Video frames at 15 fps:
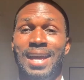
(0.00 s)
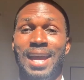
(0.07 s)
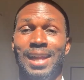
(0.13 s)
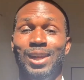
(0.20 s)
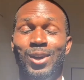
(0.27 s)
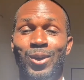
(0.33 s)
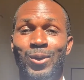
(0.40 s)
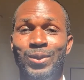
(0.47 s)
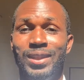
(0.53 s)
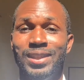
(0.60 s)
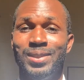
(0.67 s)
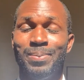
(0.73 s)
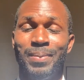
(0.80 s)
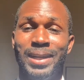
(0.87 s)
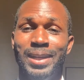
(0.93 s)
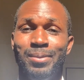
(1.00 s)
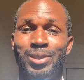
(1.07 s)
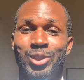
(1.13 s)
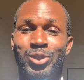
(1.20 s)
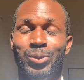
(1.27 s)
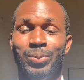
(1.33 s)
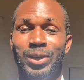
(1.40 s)
Hello, my name
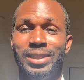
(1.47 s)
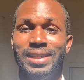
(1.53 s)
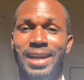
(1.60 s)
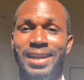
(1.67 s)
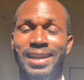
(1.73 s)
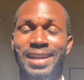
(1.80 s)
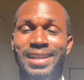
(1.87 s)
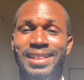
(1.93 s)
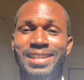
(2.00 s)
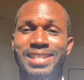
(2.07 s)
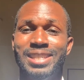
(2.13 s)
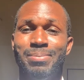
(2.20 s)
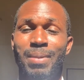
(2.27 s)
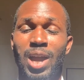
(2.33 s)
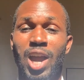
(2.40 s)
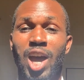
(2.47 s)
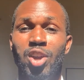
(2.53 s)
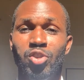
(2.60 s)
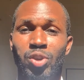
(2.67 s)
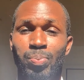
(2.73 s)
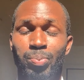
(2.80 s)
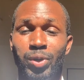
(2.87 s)
is Chimbatane, and this is my
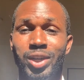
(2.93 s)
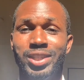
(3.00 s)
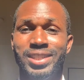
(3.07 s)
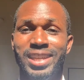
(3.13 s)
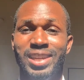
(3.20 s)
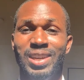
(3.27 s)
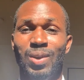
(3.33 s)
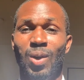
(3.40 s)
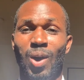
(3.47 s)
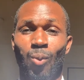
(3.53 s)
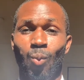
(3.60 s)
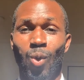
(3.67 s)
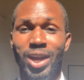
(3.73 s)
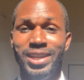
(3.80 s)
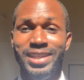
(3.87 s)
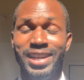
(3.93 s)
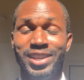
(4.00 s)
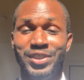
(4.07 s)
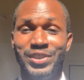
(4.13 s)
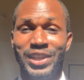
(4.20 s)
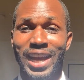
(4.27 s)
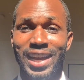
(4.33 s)
100 books in a 1 year
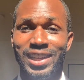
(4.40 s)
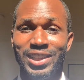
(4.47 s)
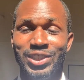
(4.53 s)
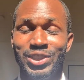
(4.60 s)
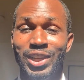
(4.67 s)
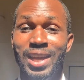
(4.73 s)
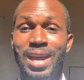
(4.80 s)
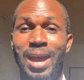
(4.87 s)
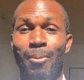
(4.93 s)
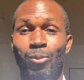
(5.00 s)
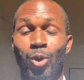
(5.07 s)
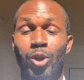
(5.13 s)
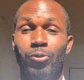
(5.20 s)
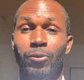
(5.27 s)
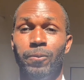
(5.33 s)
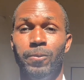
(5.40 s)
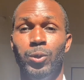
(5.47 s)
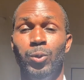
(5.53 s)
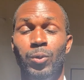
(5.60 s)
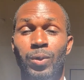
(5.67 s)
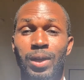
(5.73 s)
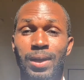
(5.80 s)
challenge. I'm going to
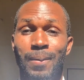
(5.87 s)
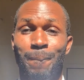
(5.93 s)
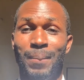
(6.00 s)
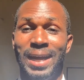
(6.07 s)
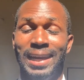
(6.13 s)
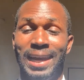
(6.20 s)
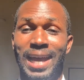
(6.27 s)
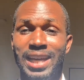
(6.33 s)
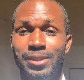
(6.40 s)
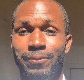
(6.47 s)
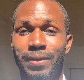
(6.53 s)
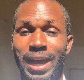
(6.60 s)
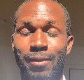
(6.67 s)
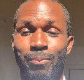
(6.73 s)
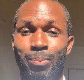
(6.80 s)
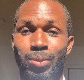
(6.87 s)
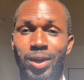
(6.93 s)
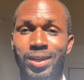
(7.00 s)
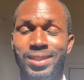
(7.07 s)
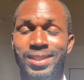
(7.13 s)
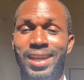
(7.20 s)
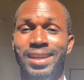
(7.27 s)
review my last 5
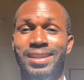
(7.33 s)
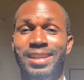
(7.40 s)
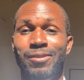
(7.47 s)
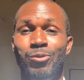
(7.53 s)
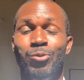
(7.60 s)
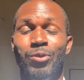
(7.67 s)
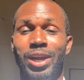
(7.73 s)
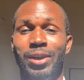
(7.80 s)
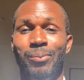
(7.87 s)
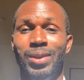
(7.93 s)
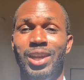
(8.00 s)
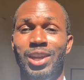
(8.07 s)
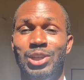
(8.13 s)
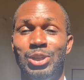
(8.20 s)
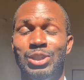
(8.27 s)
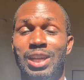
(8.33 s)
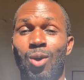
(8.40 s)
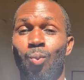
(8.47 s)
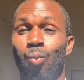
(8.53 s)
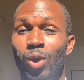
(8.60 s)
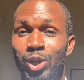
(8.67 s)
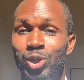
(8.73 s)
books and give you recommendations on
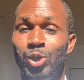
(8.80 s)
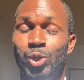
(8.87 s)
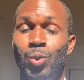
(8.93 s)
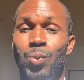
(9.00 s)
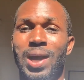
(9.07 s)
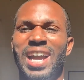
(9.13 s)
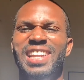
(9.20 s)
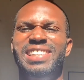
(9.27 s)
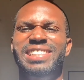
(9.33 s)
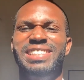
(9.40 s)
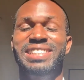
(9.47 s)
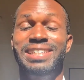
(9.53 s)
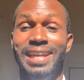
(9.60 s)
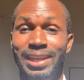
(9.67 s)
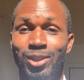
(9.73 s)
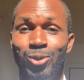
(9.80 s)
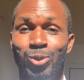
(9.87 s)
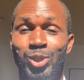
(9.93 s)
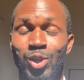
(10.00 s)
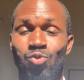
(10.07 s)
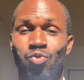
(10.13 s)
which 2 I think you should